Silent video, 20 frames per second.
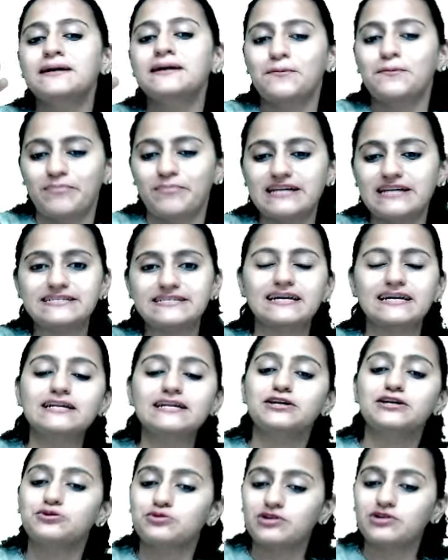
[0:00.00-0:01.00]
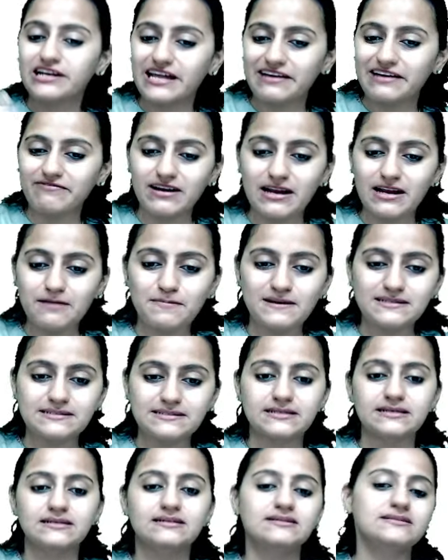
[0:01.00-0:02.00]
basically to develop our
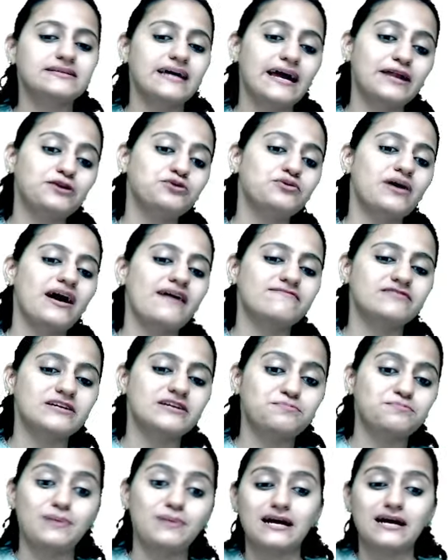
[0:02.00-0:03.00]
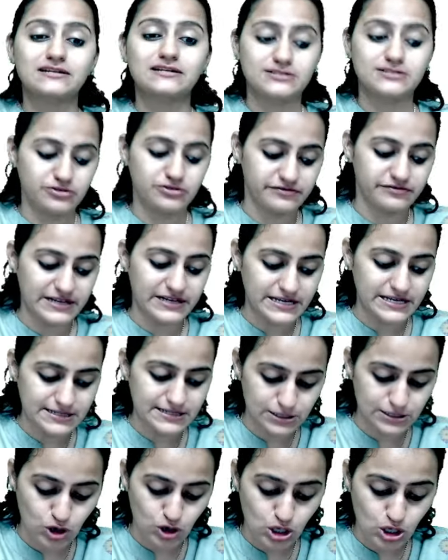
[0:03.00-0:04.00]
skills and to have that practice of reading the
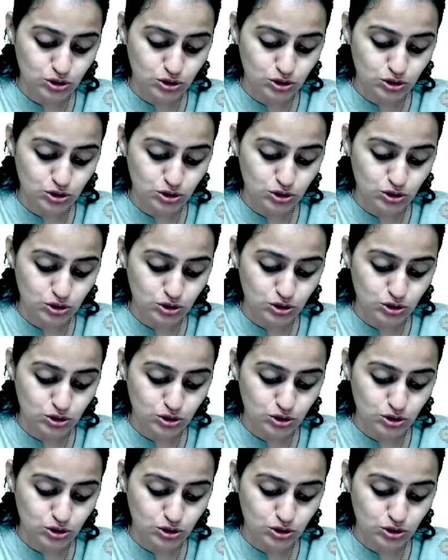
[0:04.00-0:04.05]
long